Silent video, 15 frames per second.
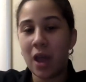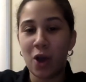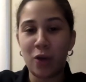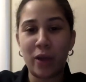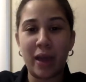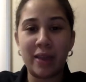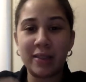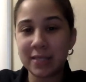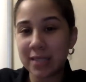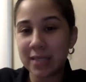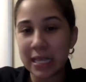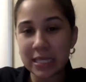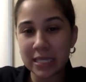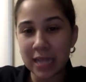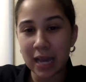Okay, the
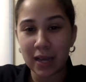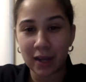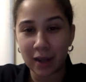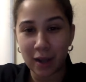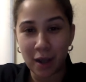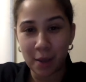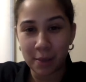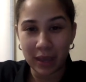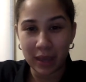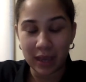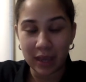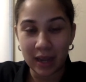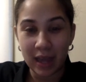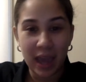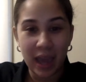state's not going to come
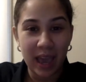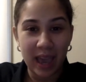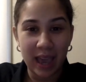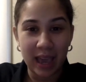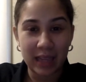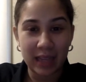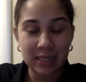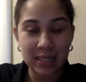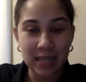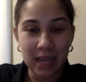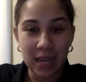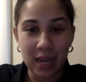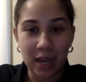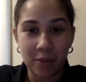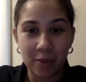in and
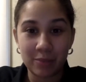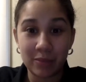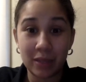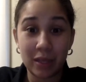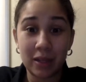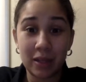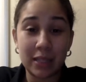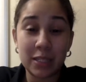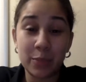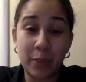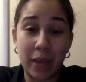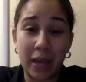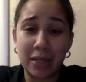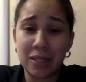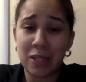let's
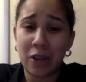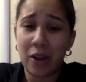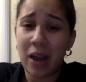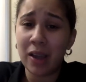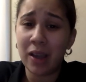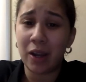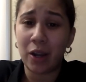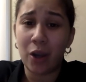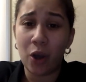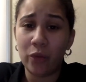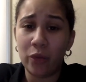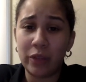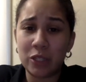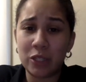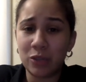be honest, they're not going to know
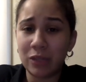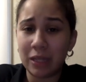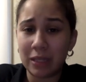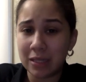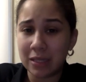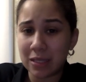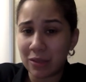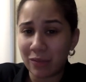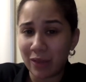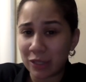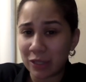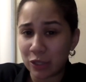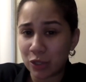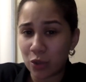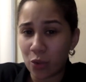that you didn't
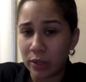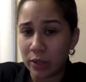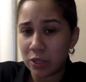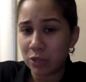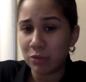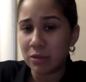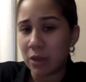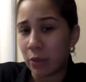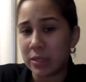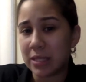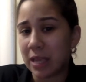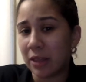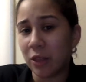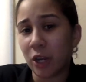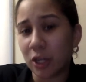disinfect your toys Tuesday,
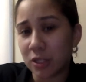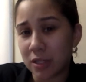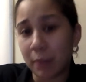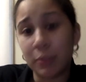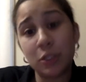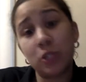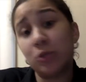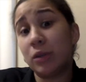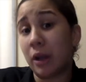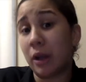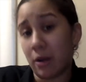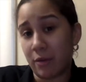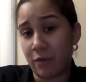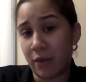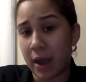Wednesday, Thursday, but you did it
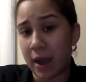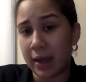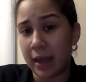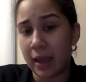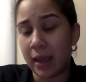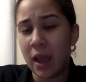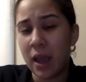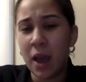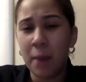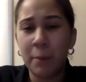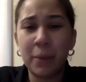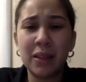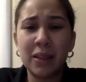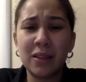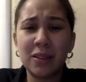on Friday.
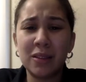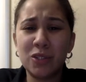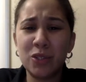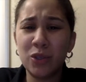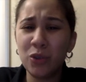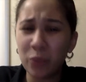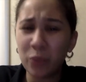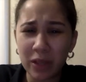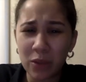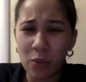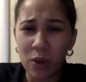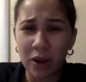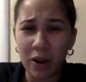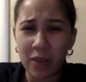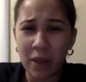But do you really
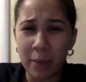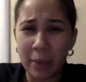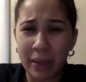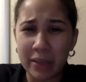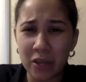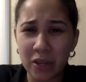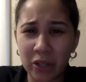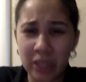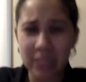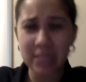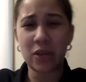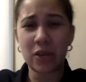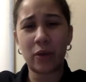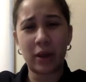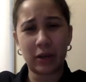want all that bacteria to
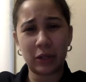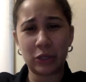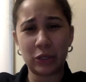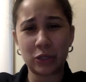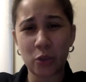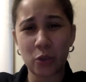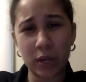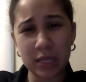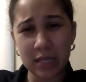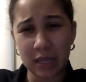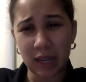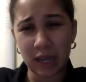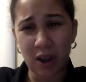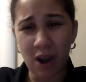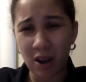sit around in your toys and
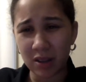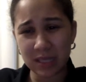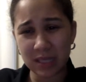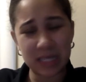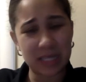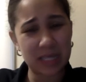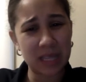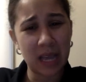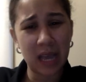then cause these